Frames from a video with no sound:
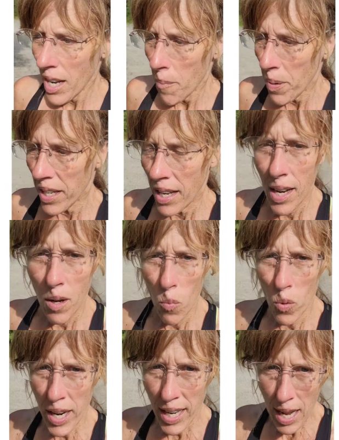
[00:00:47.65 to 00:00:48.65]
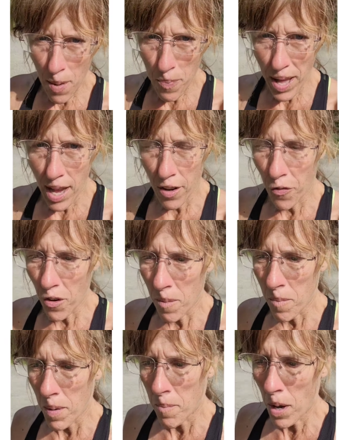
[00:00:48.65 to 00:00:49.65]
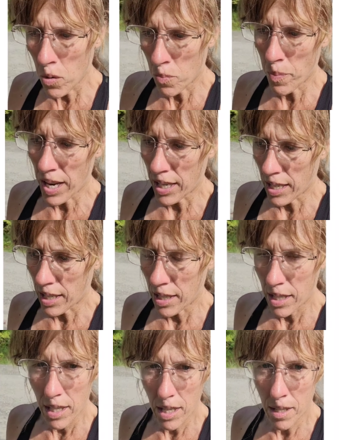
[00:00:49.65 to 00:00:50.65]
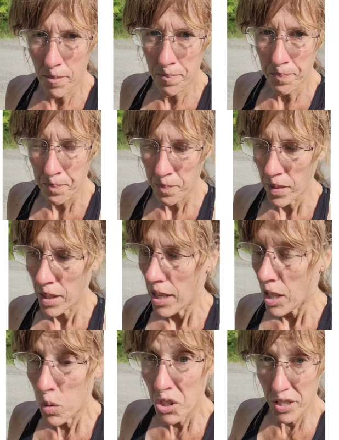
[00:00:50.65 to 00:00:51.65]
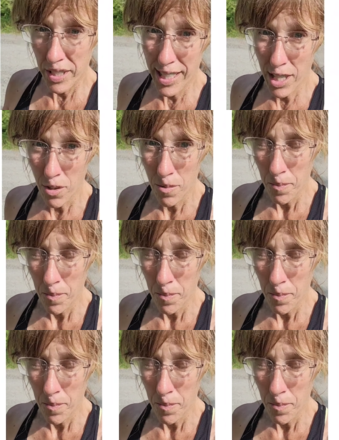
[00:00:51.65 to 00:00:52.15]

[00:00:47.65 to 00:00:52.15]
But uh, when I got back from mountain biking, um, he was still here.